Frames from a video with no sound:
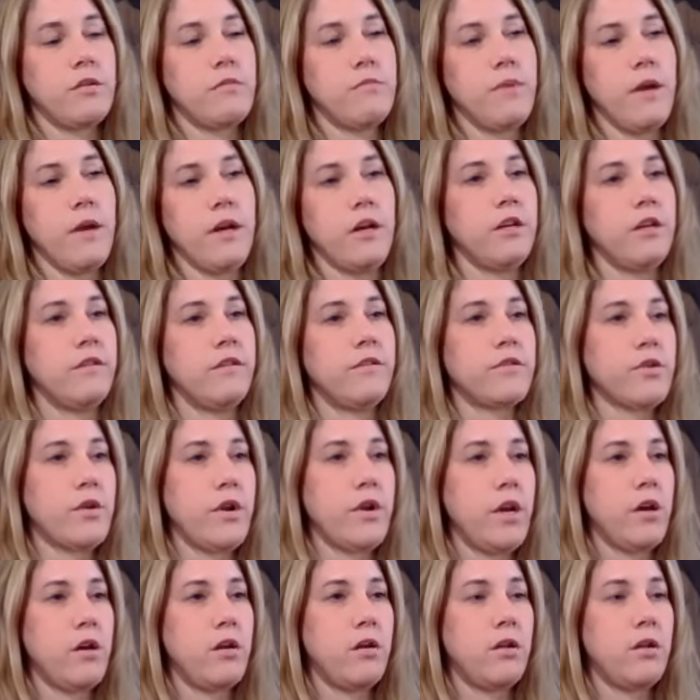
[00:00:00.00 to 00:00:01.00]
competitive
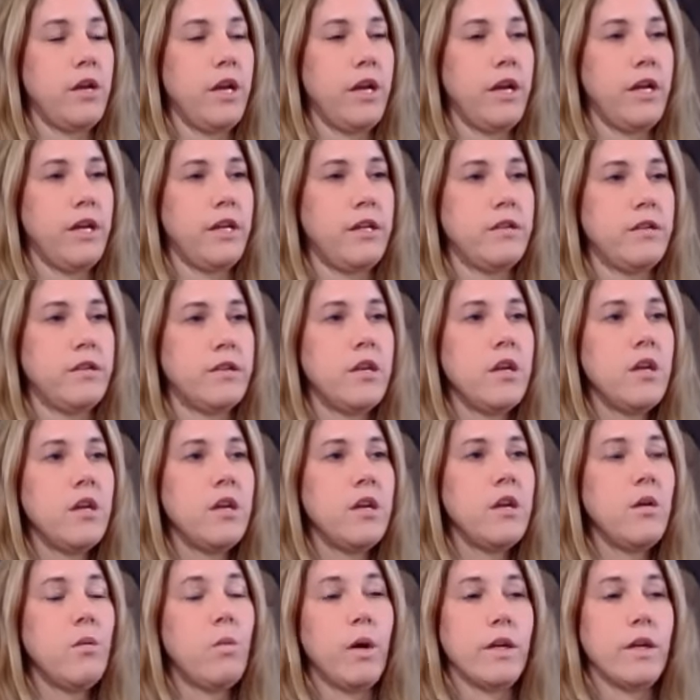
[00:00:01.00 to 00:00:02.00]
trail, and
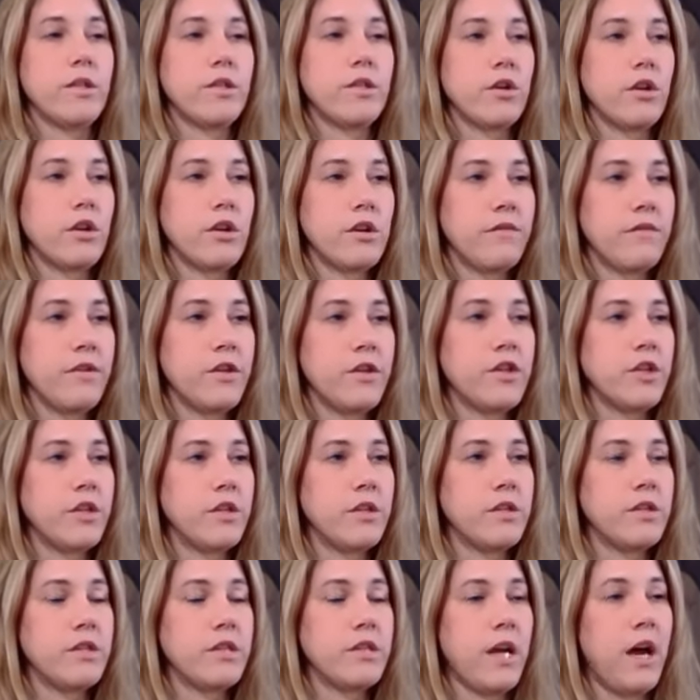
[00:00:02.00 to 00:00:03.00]
Western
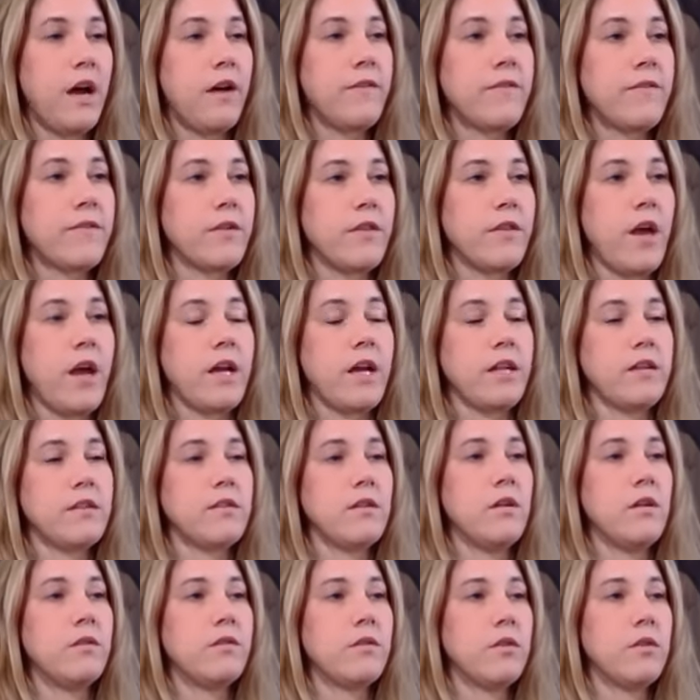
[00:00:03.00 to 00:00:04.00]
divisions after that's
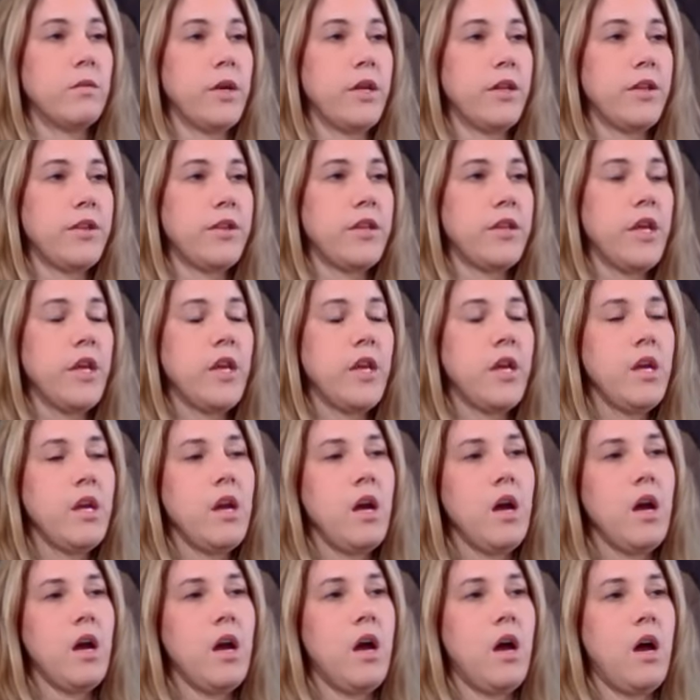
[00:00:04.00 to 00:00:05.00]
over with.
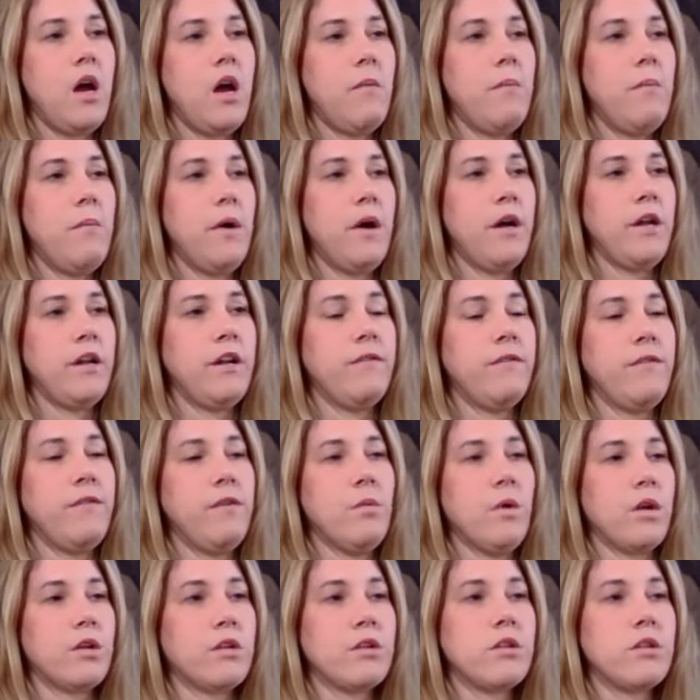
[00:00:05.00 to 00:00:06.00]
But if you
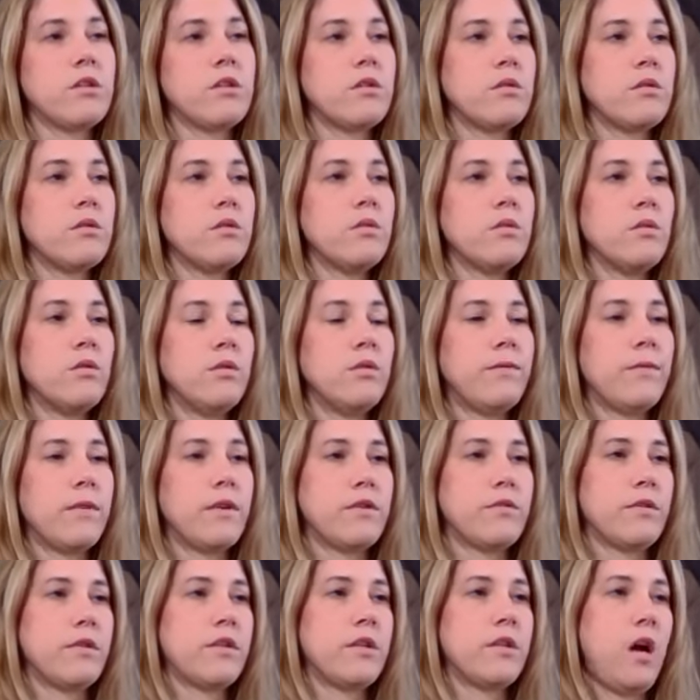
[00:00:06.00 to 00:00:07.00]
want to school for
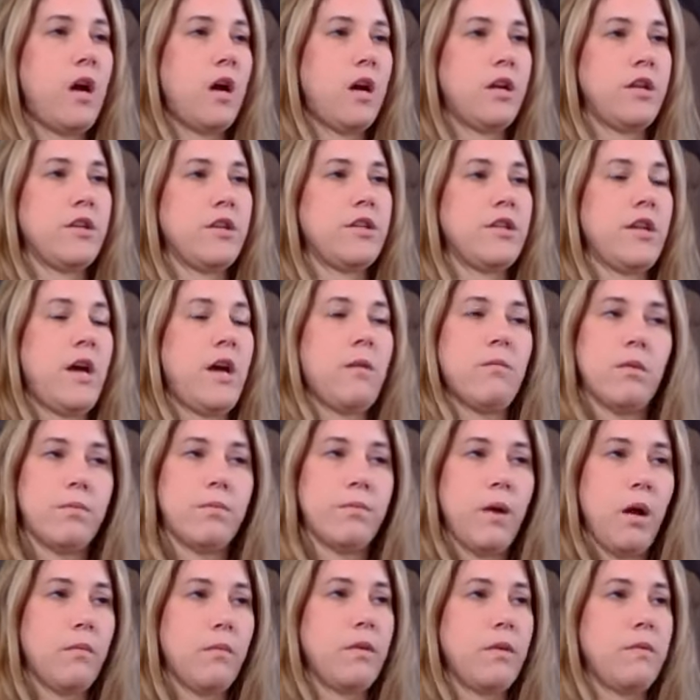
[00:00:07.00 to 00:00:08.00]
dressage, that will
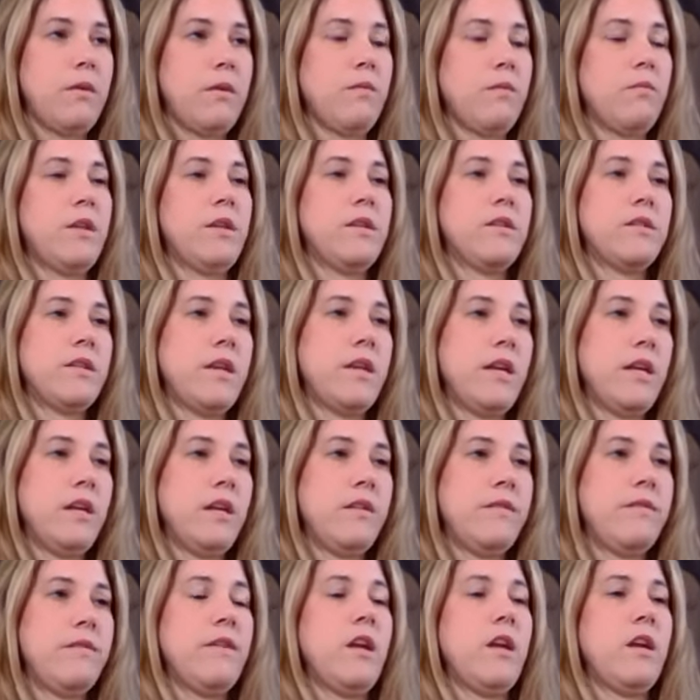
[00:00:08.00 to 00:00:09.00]
probably be Wednesday
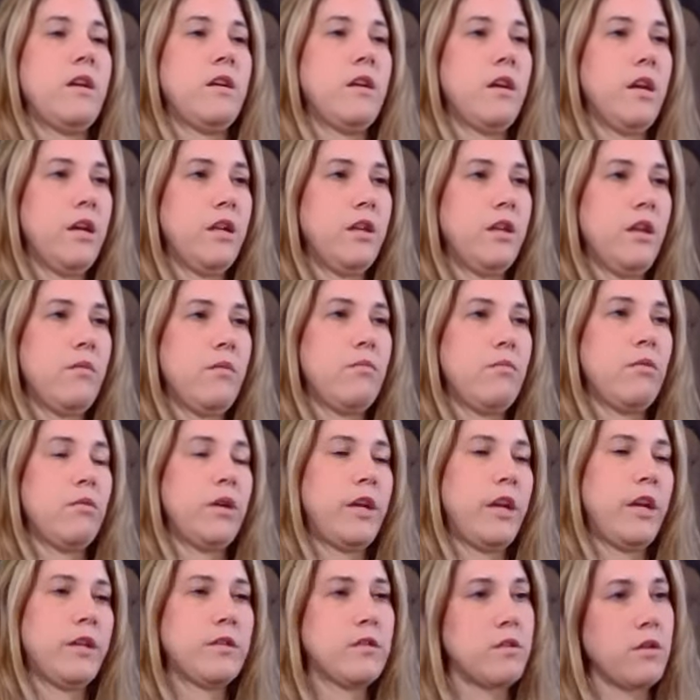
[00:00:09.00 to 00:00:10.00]
evening, and then we'll
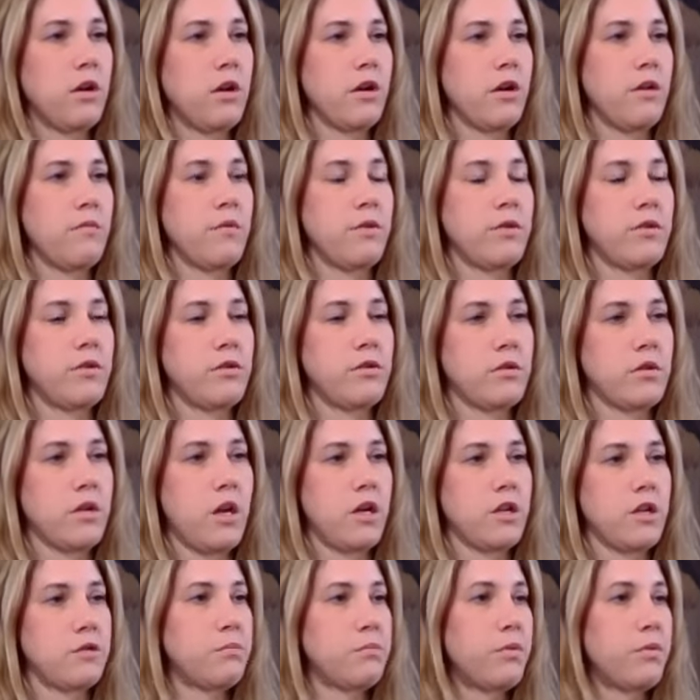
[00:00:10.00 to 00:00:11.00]
get started with
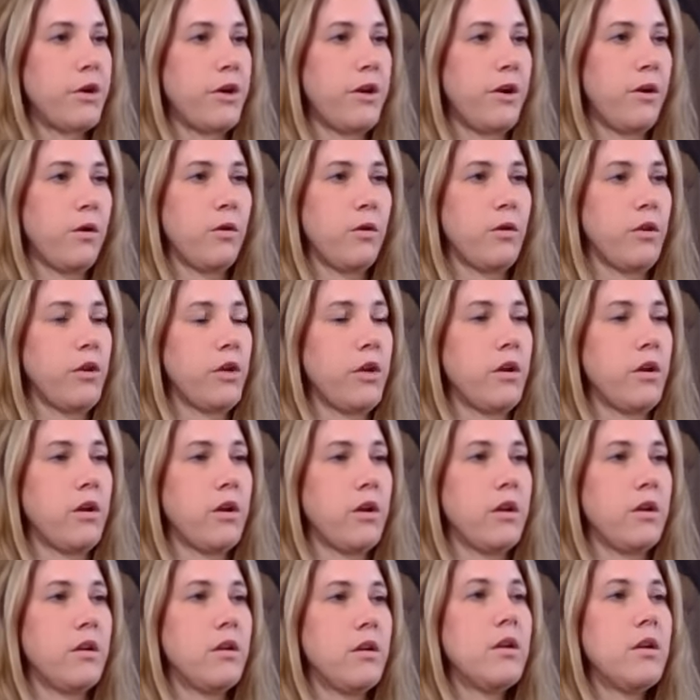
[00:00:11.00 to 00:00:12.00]
dressage pretty early
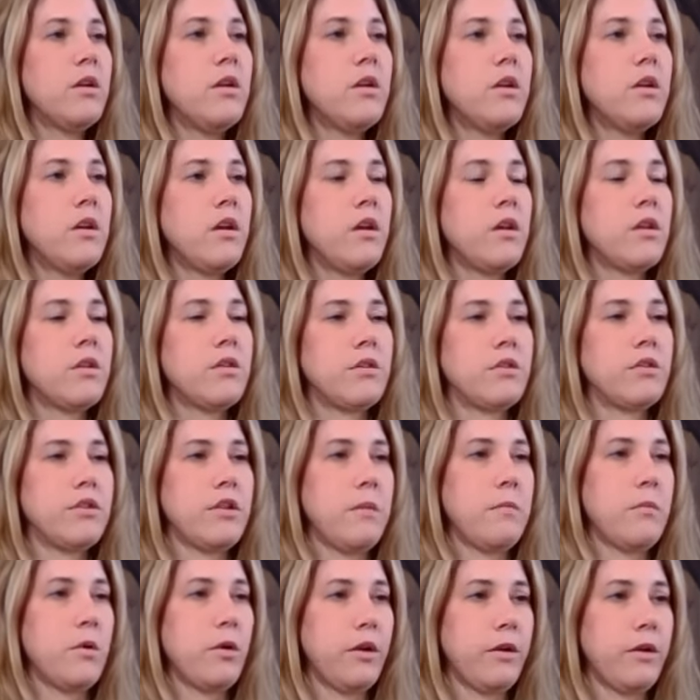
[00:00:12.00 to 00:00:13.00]
on
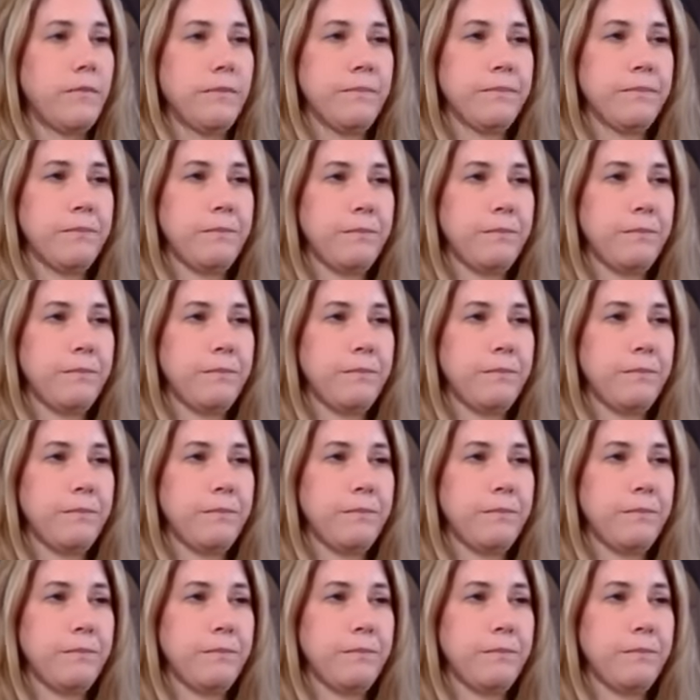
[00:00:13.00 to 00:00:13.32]
Thursday morning.